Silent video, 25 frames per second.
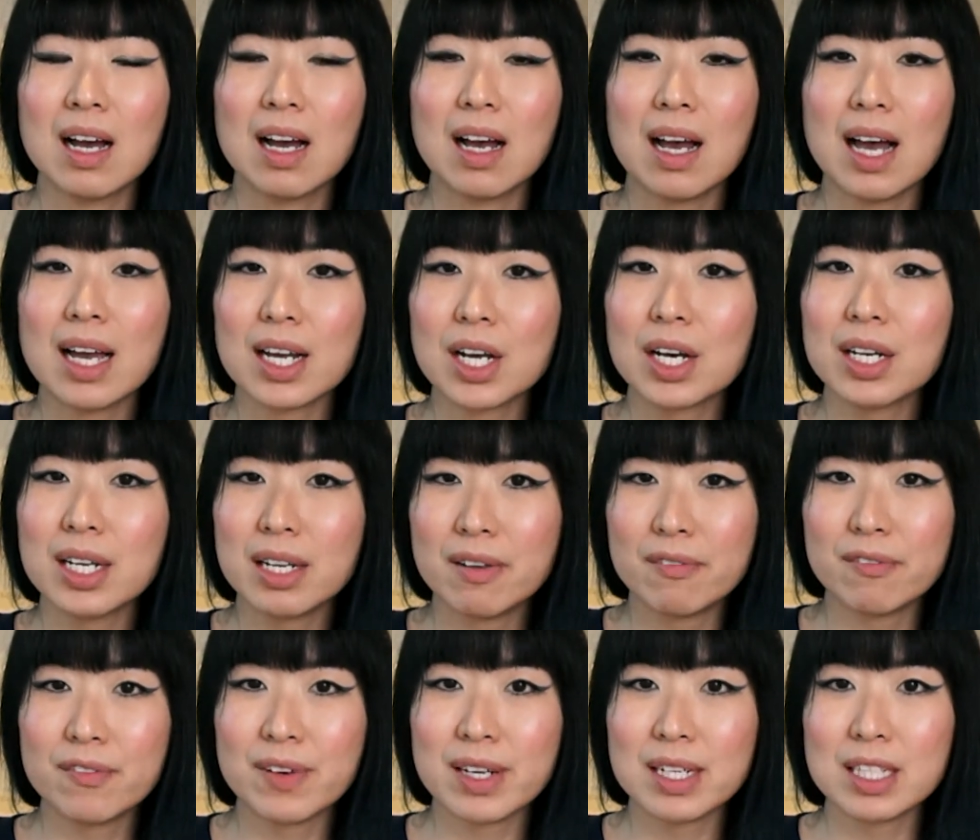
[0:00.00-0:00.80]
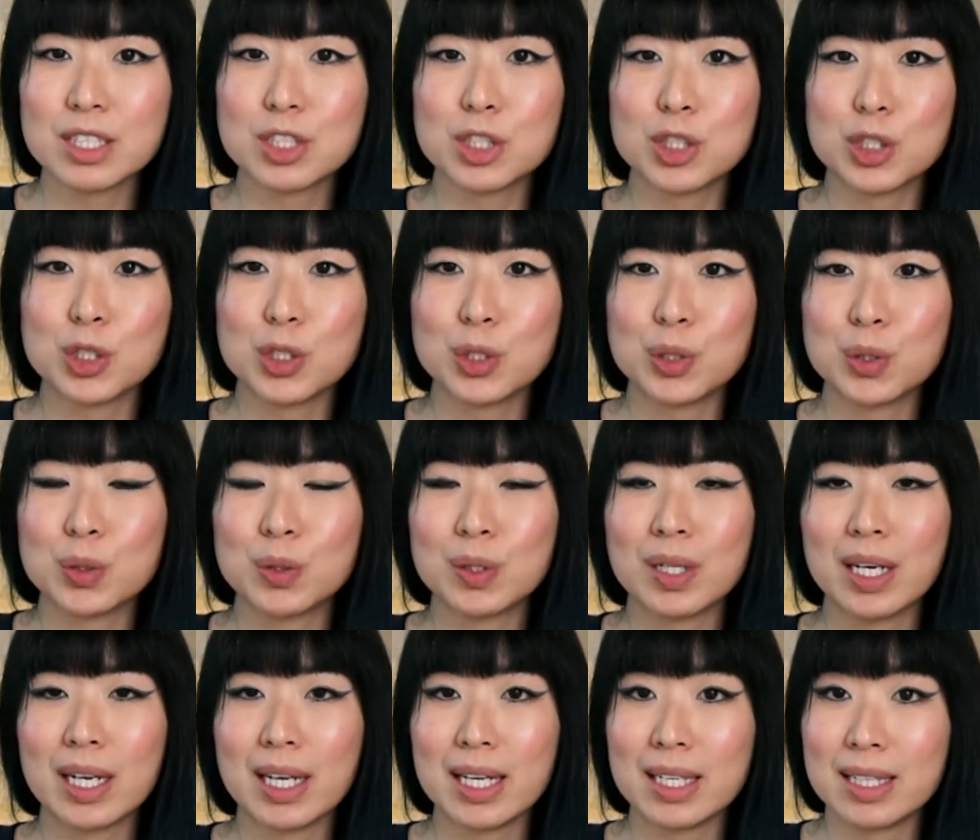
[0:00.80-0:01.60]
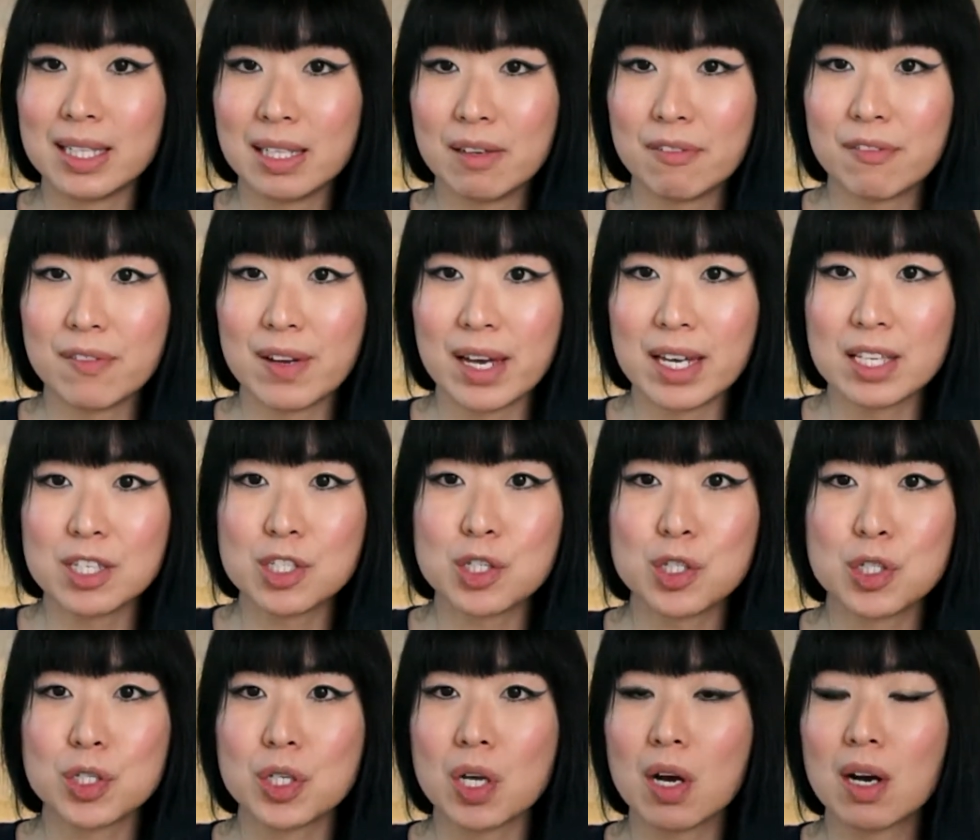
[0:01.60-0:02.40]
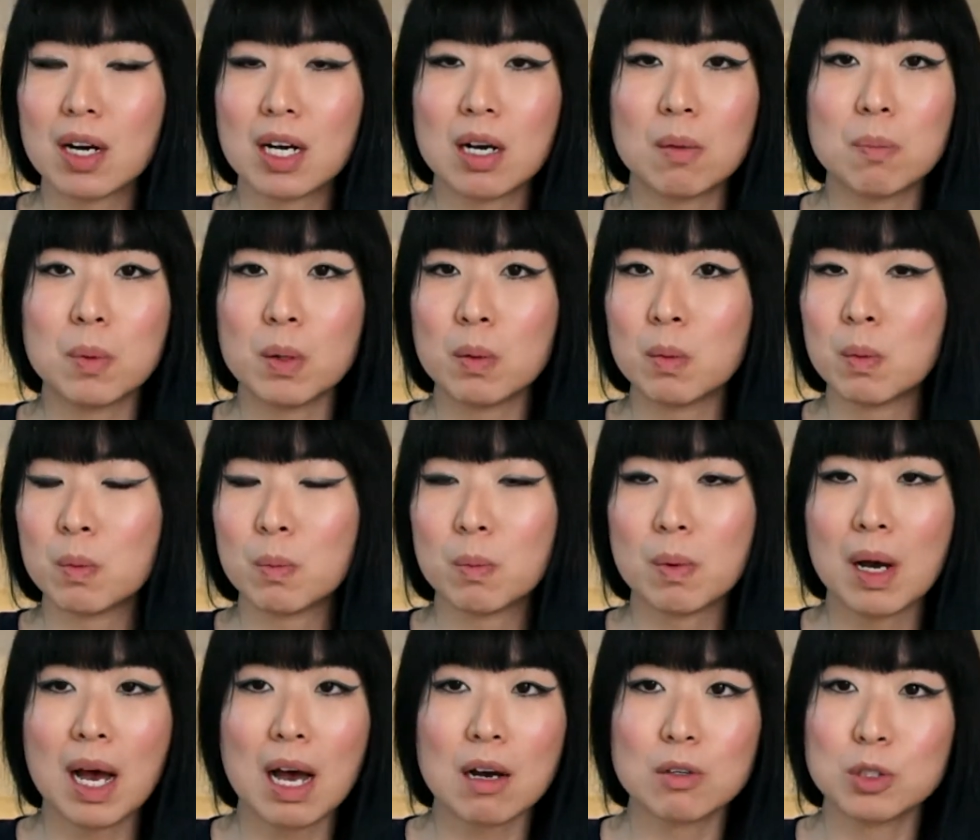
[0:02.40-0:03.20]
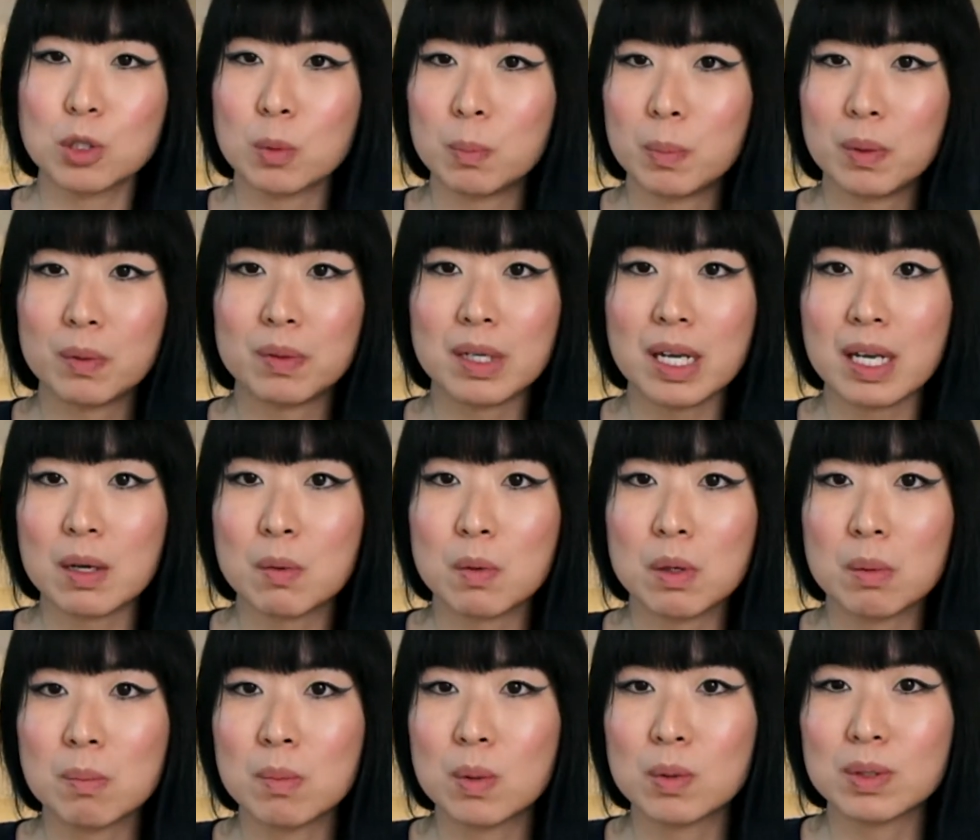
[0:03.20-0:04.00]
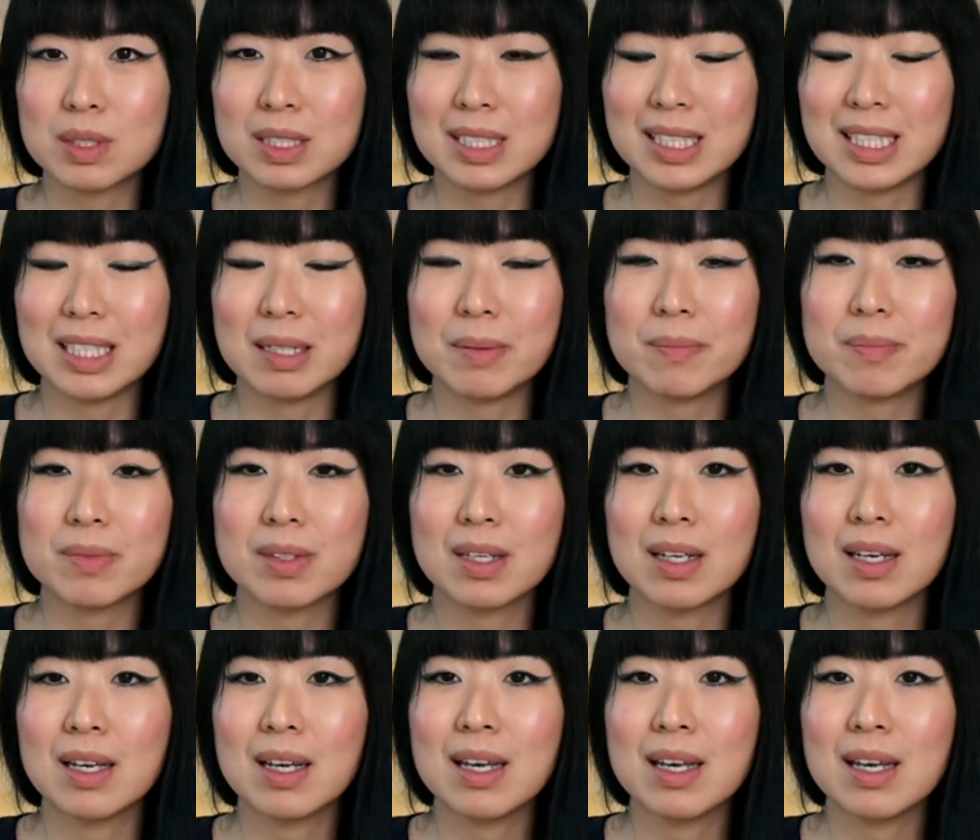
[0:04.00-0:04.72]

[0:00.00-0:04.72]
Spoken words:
I got invited to an event to talk about how to build a remote team.